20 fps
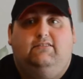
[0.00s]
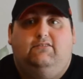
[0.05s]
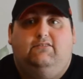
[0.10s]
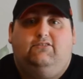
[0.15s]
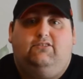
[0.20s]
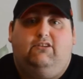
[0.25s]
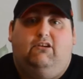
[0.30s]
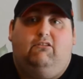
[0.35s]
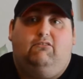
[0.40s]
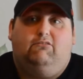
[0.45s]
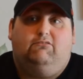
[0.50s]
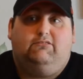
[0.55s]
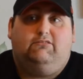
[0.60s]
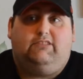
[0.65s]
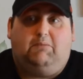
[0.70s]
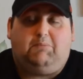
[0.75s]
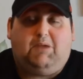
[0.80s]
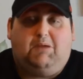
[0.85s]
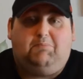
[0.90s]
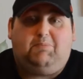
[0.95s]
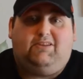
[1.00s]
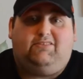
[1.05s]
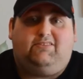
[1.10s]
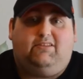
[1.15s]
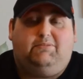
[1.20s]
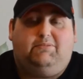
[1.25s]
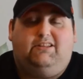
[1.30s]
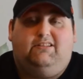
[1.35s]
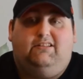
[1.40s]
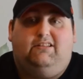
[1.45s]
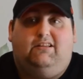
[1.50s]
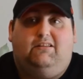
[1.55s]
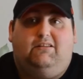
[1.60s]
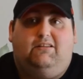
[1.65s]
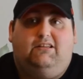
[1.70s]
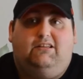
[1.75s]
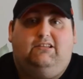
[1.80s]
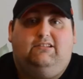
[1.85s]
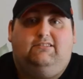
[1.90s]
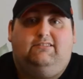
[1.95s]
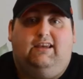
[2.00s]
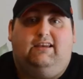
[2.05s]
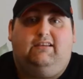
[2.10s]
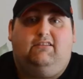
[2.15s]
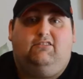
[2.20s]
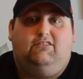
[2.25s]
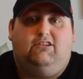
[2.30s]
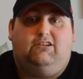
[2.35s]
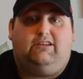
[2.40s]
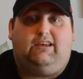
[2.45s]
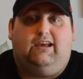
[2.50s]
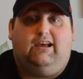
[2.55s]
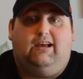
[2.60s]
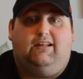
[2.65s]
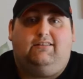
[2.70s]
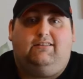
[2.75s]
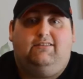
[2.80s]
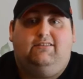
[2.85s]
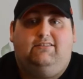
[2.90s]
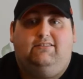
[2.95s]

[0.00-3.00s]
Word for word: So that might be something to take a look at.